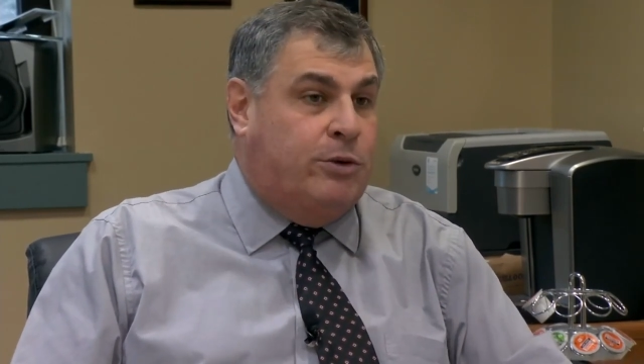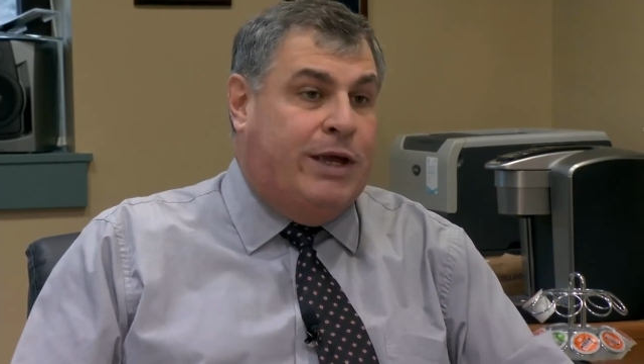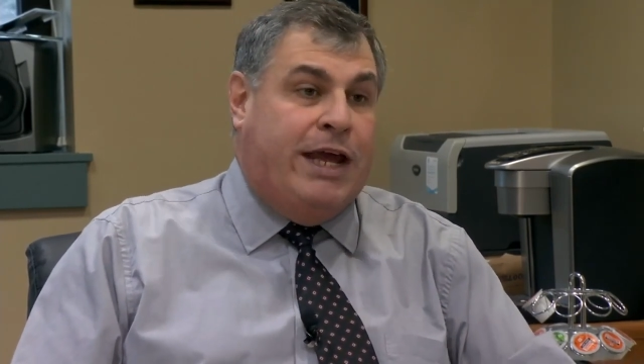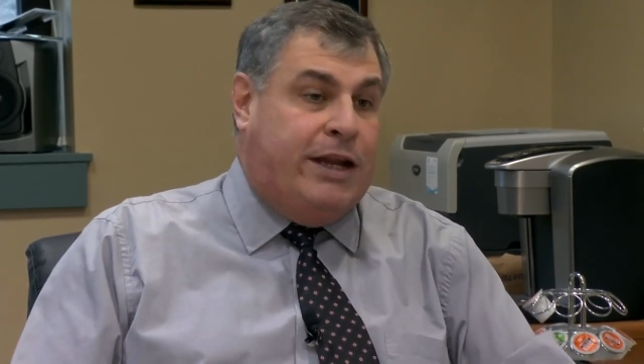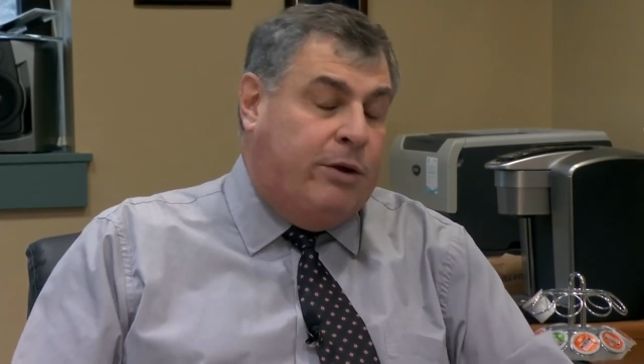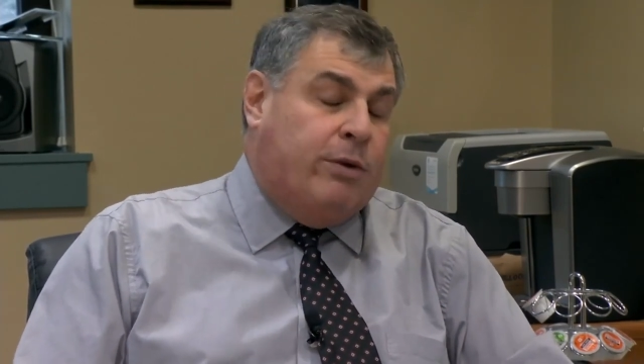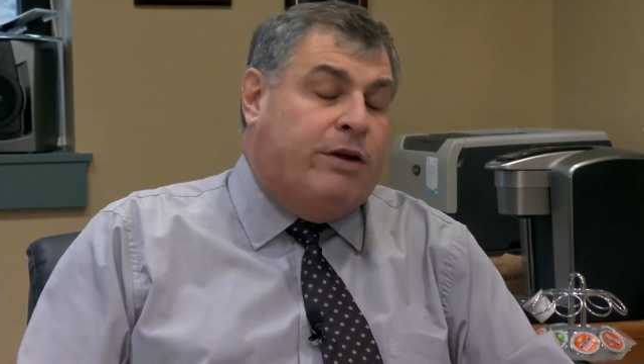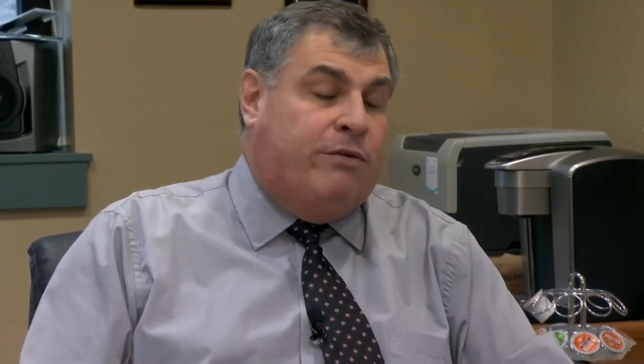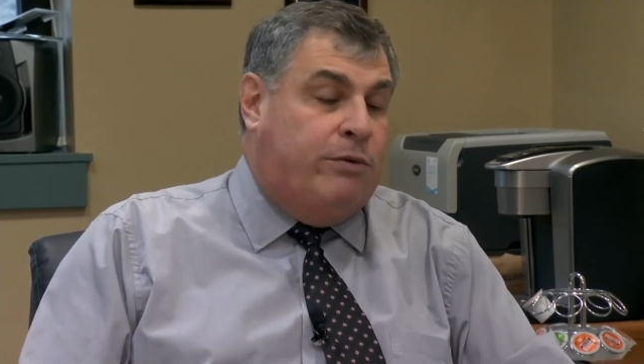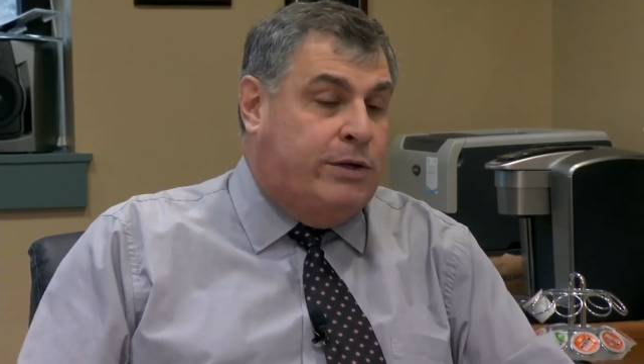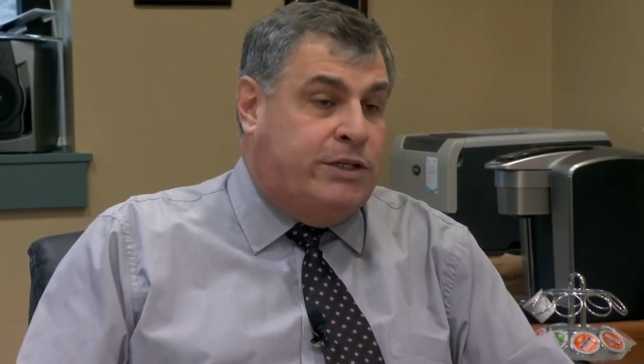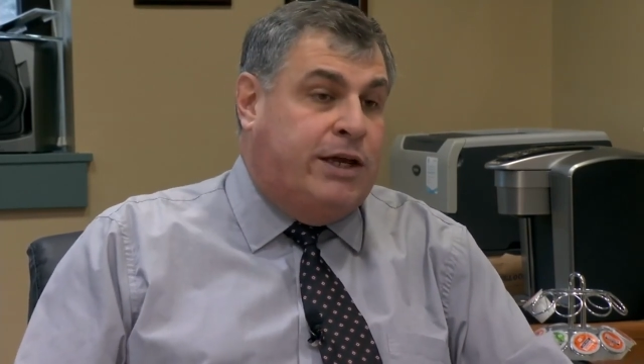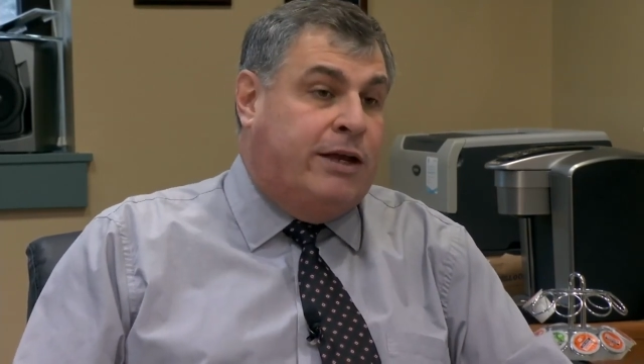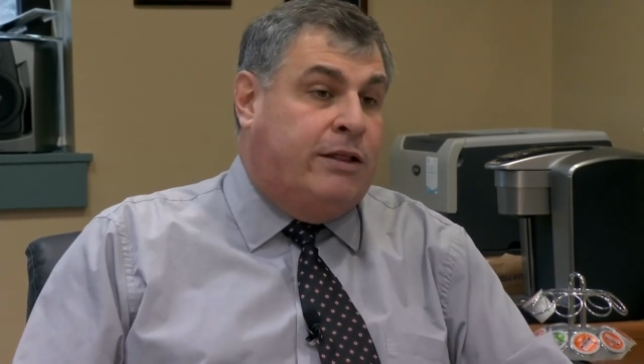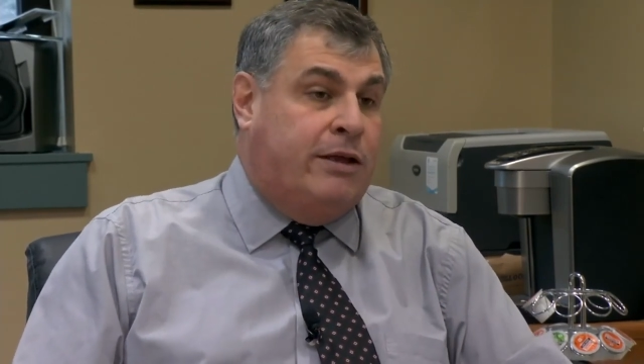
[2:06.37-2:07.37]
so getting rid of
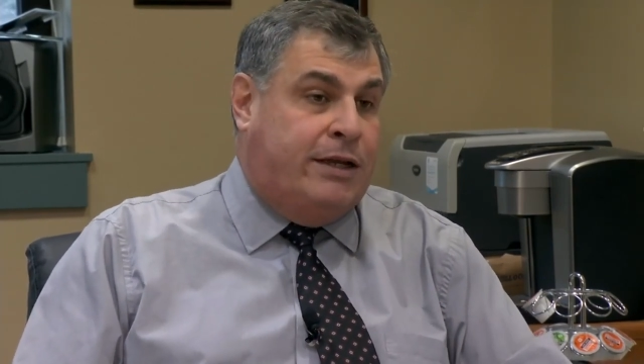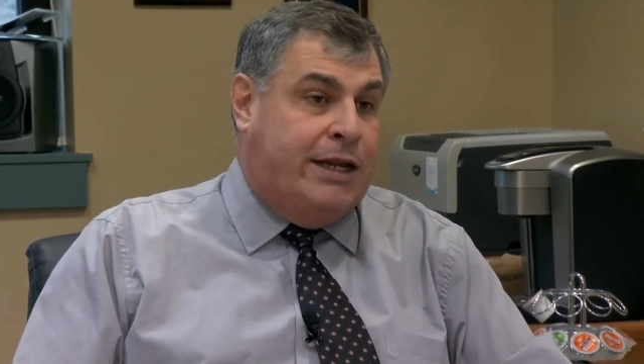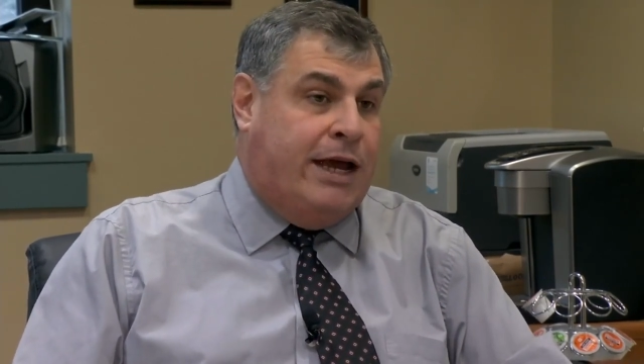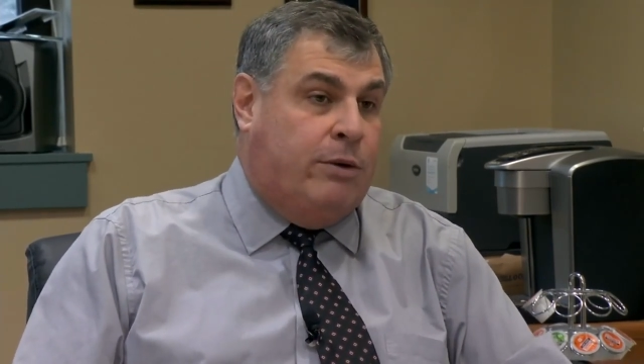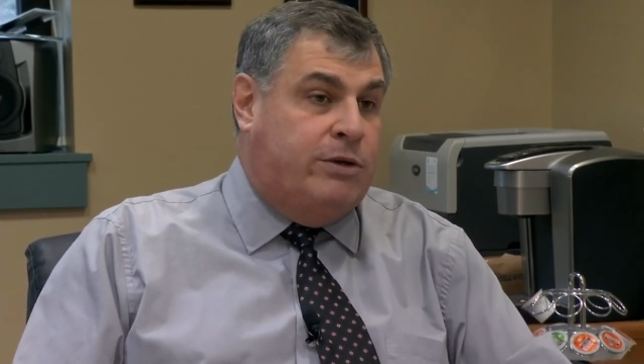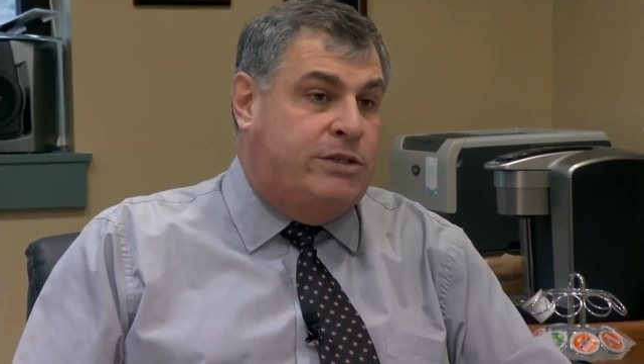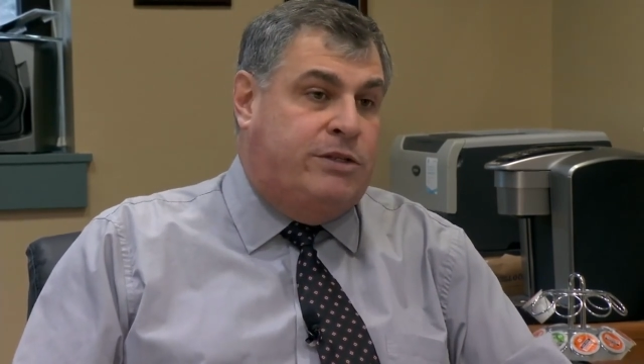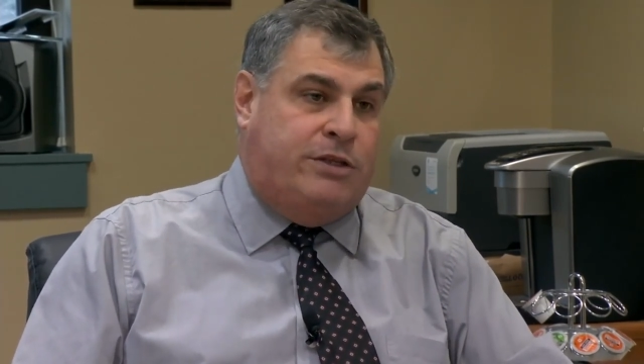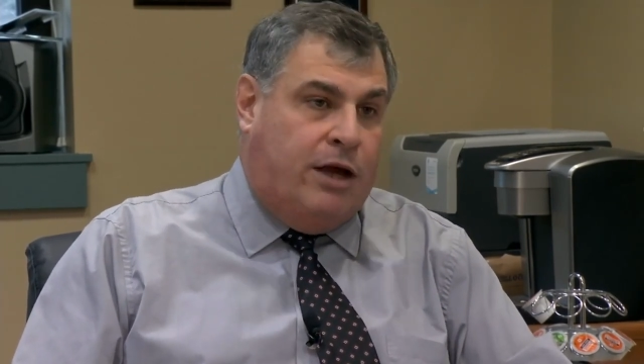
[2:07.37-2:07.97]
recycling now is